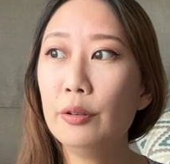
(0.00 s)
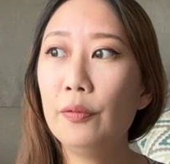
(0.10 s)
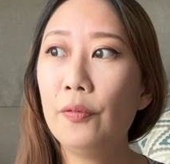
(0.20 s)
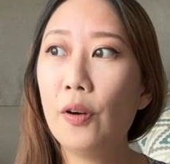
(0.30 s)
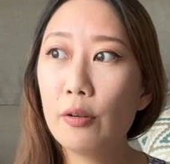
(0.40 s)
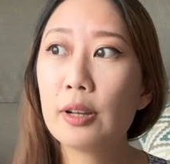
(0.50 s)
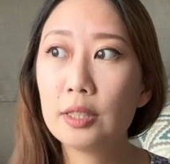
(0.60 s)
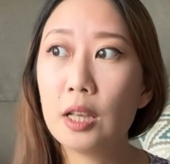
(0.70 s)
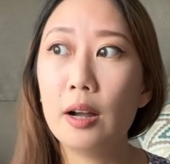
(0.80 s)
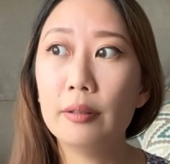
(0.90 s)
to
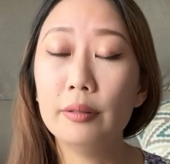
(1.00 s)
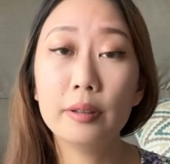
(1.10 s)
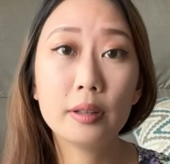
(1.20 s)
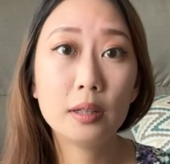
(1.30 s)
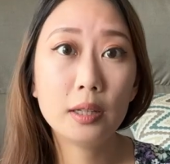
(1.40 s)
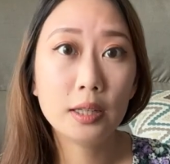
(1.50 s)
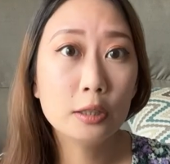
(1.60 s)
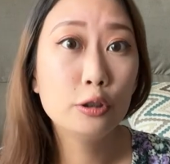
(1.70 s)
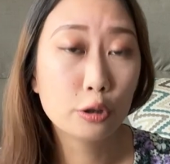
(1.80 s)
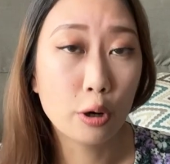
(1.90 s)
focus on
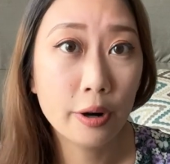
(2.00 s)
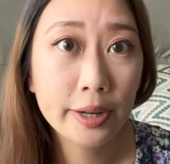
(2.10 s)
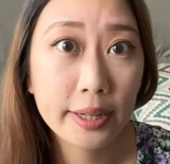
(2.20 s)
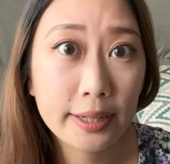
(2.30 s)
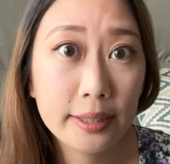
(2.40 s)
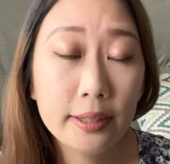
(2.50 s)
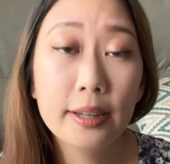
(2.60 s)
enjoy